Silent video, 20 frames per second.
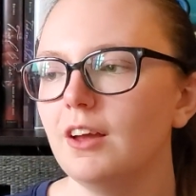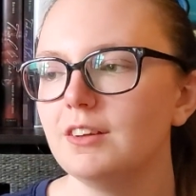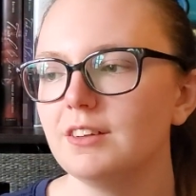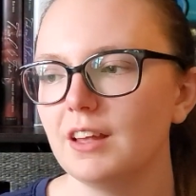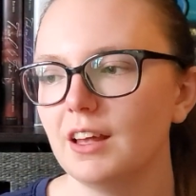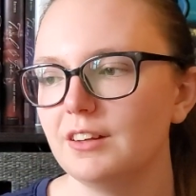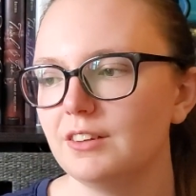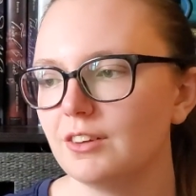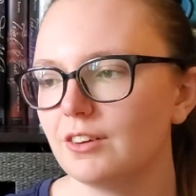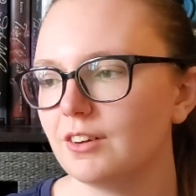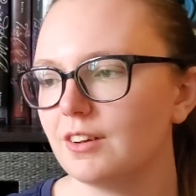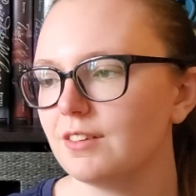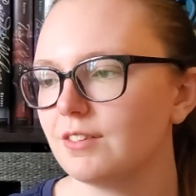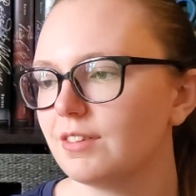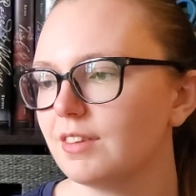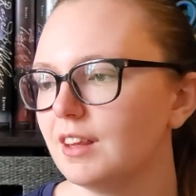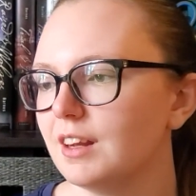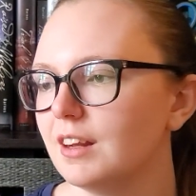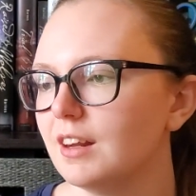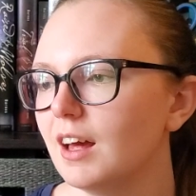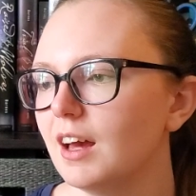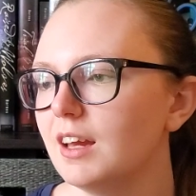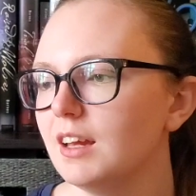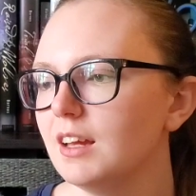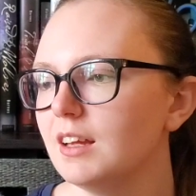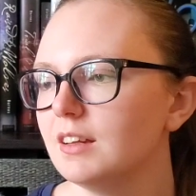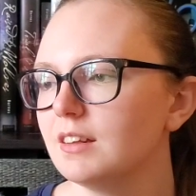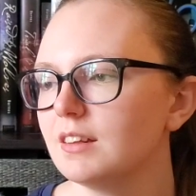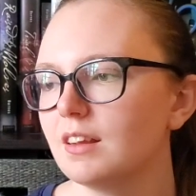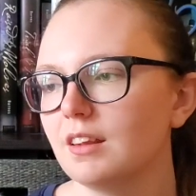Tender is the
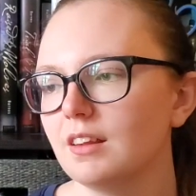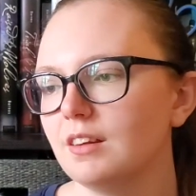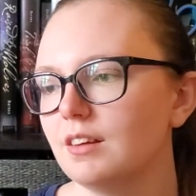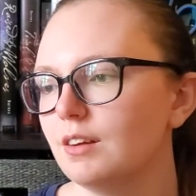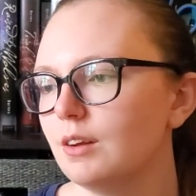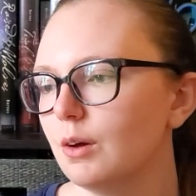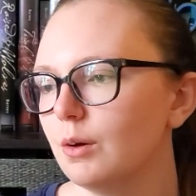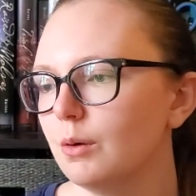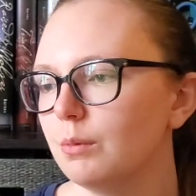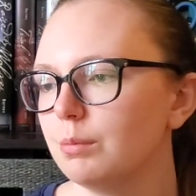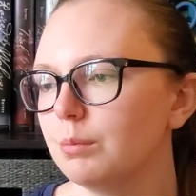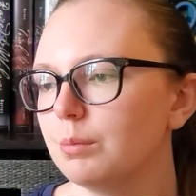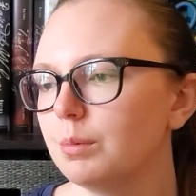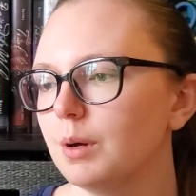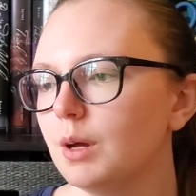Night. Nope.